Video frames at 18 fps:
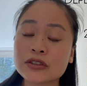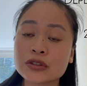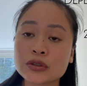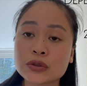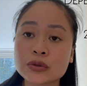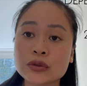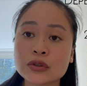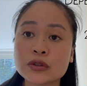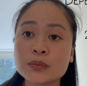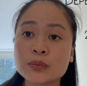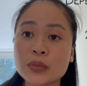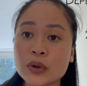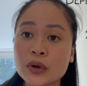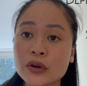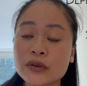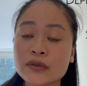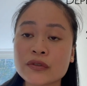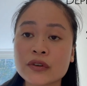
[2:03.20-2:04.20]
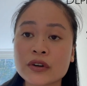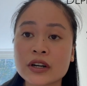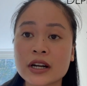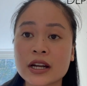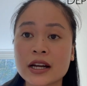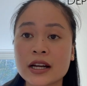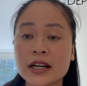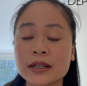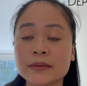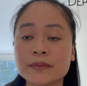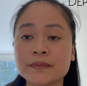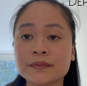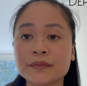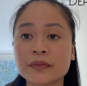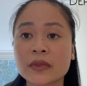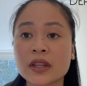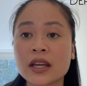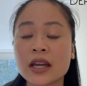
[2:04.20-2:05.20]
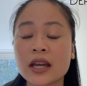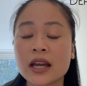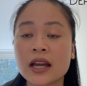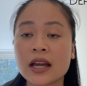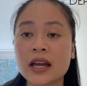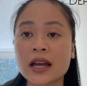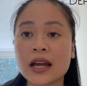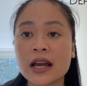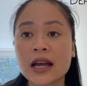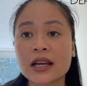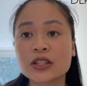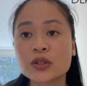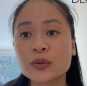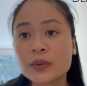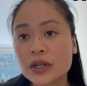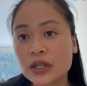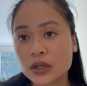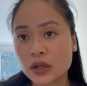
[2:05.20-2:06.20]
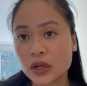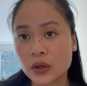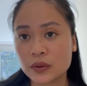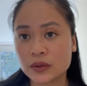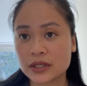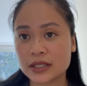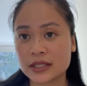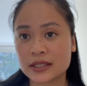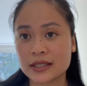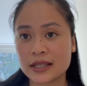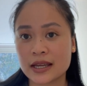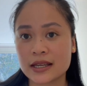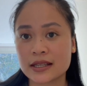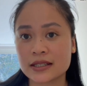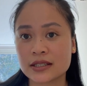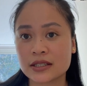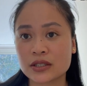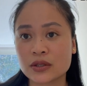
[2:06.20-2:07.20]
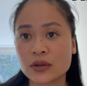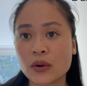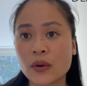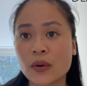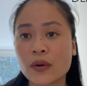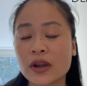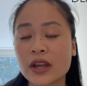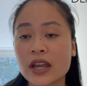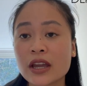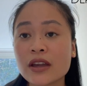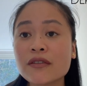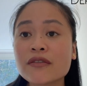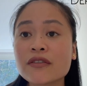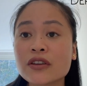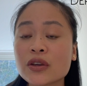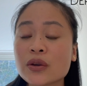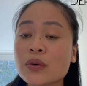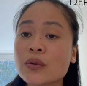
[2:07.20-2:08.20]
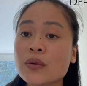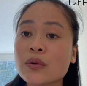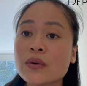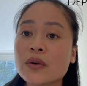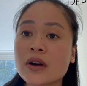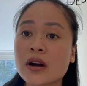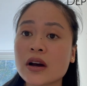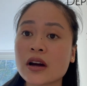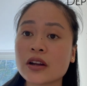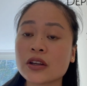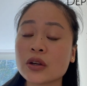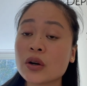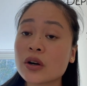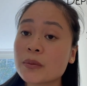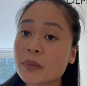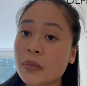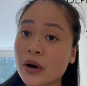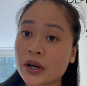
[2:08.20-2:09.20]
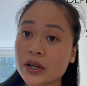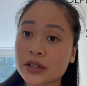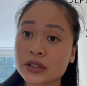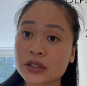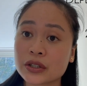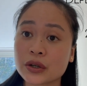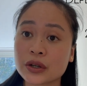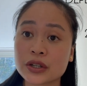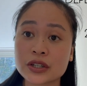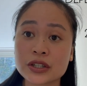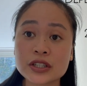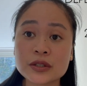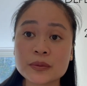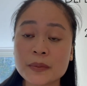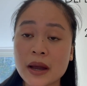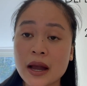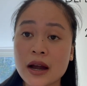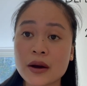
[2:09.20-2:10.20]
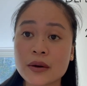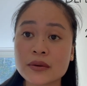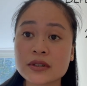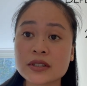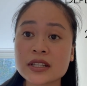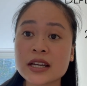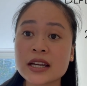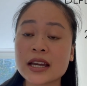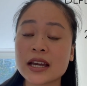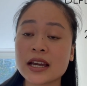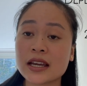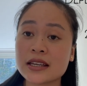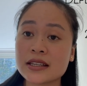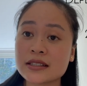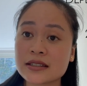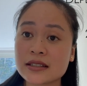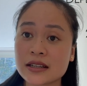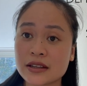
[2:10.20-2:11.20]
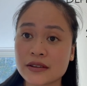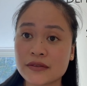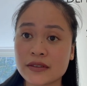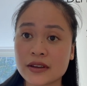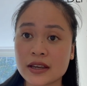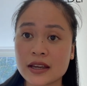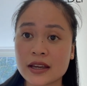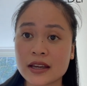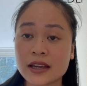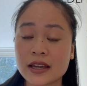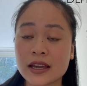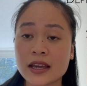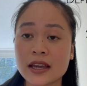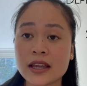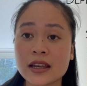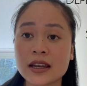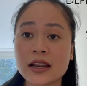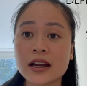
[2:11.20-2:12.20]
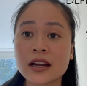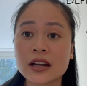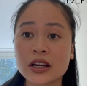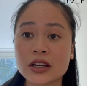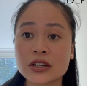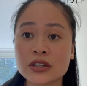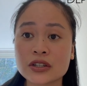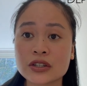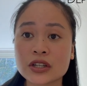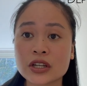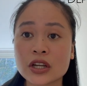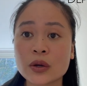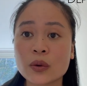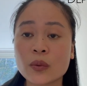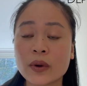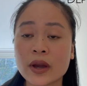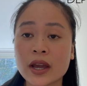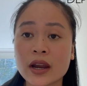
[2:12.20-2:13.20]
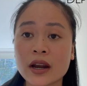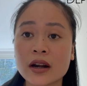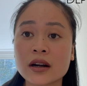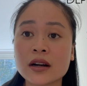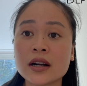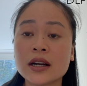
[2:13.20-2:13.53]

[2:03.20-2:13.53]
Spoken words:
to book for tuberculosis tests. So if your partner or your spouse is living in a country where